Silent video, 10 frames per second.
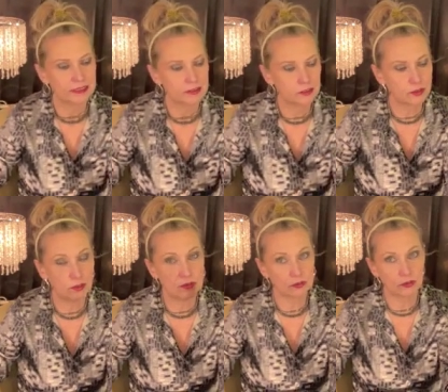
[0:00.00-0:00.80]

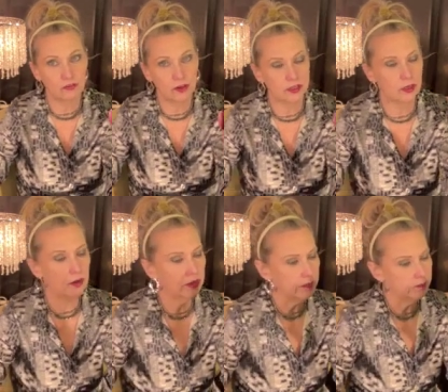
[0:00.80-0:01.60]
So far, no.
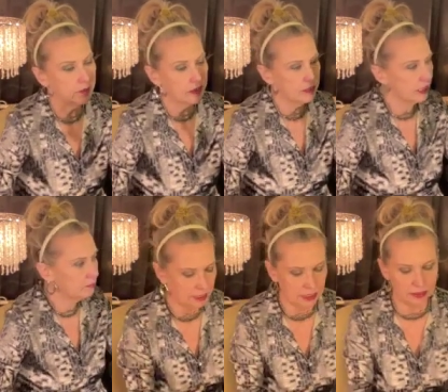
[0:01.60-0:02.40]
Okay,
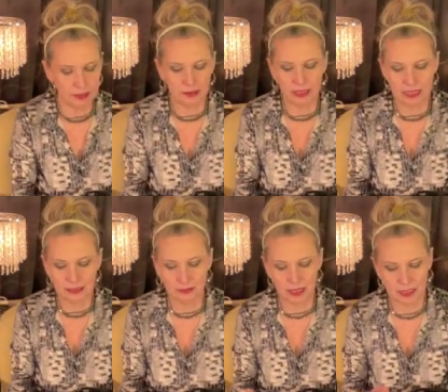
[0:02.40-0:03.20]
Cambridge, here we go, last
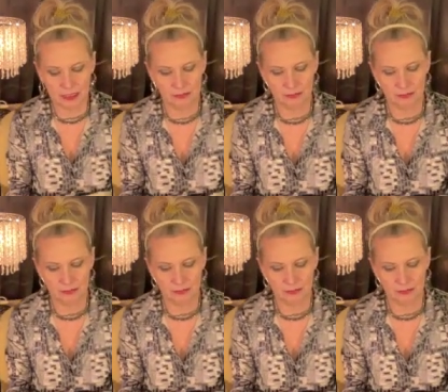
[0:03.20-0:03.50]
one.